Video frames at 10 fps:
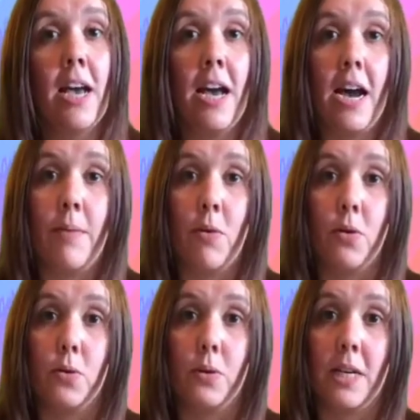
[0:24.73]
I'm
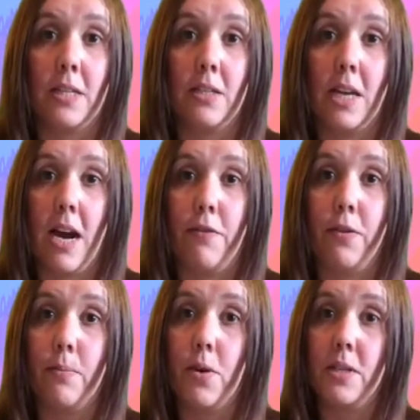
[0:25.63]
also getting to have
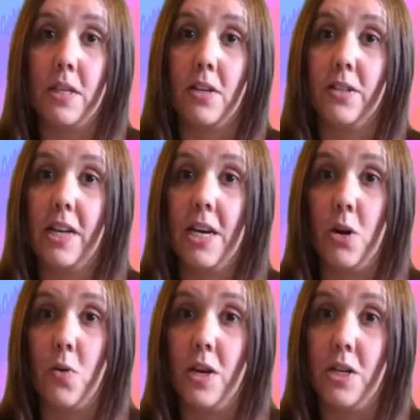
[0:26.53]
some boys and girls that I
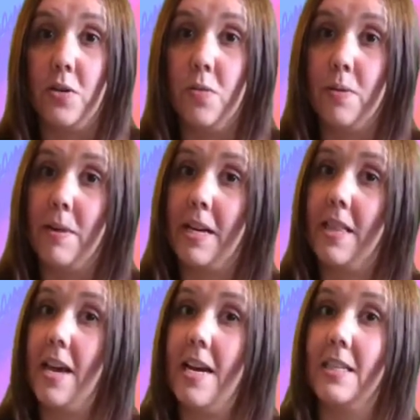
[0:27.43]
already know in my
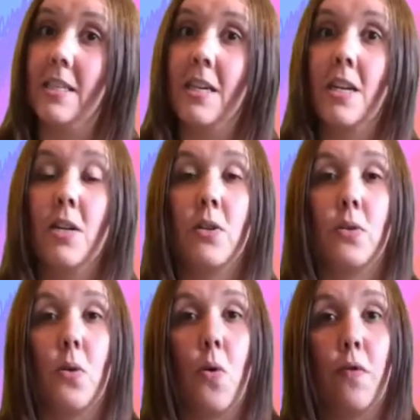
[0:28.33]
class.
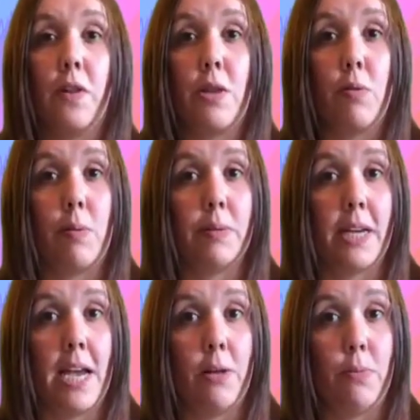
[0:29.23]
So hopefully they will be able to
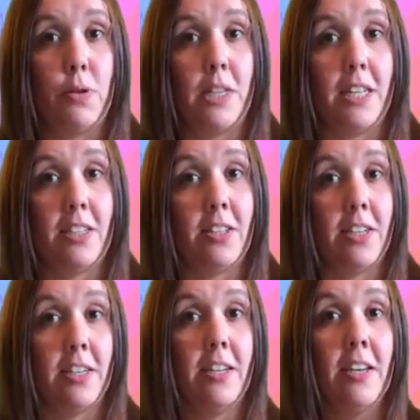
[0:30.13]
help you settle
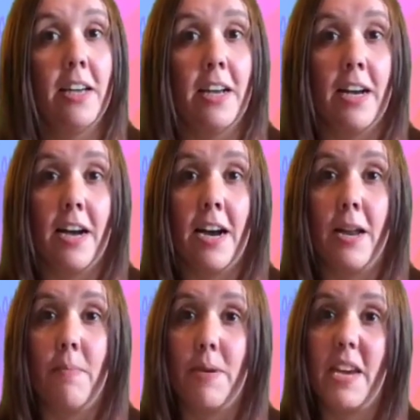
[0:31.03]
in
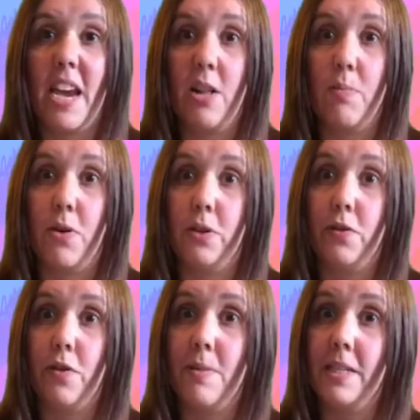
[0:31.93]
and be helpers
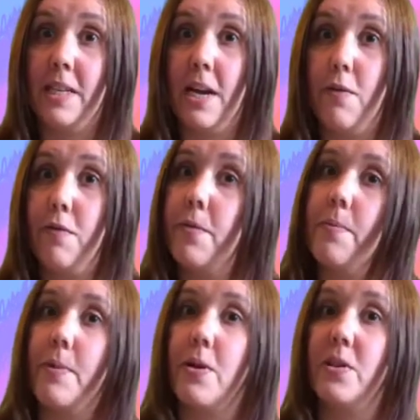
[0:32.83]
for myself
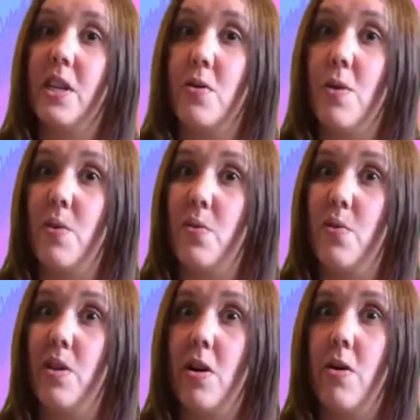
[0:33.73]
because I know how good
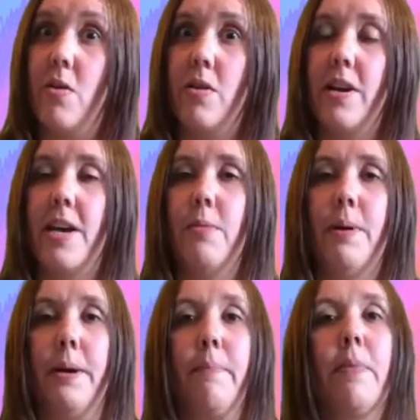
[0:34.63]
they are all at helping.